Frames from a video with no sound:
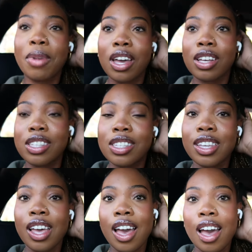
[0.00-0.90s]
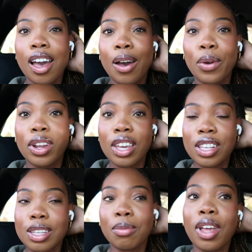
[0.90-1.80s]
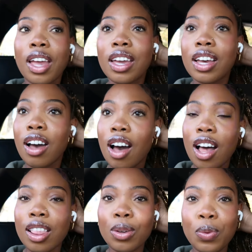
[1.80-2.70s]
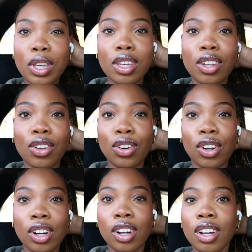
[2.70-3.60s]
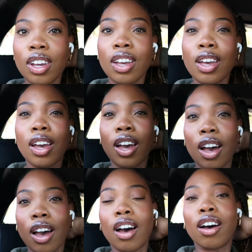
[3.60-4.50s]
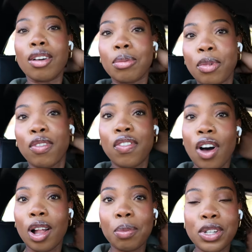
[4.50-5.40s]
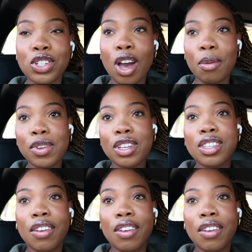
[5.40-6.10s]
Maxx. I want to get some like Halloween or um, fall pajamas.